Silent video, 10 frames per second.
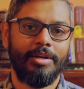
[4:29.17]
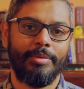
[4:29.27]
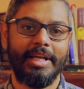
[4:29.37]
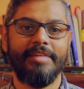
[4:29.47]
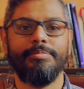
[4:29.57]

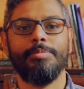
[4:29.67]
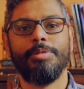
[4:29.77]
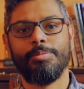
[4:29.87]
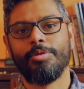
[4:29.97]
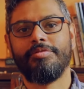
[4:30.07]
When I have a
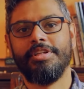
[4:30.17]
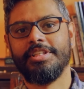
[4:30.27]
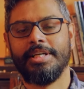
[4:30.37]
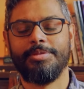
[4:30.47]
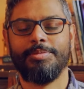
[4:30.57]
bit more free
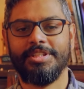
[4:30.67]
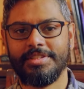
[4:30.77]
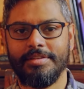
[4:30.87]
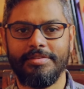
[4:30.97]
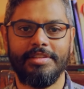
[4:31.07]
time to
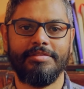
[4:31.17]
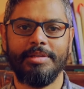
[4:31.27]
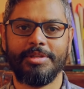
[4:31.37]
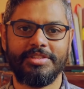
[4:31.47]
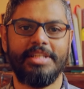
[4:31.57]
myself, and if
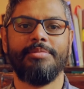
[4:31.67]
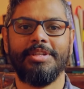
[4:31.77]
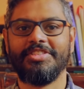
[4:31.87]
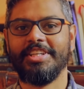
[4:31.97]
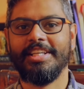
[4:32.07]
I'm extending
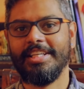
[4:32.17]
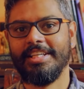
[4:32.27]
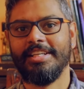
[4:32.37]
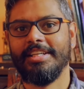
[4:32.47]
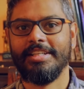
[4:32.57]
my
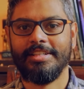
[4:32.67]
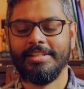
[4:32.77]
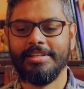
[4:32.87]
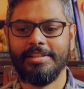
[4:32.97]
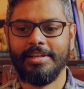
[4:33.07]
stay
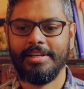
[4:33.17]
in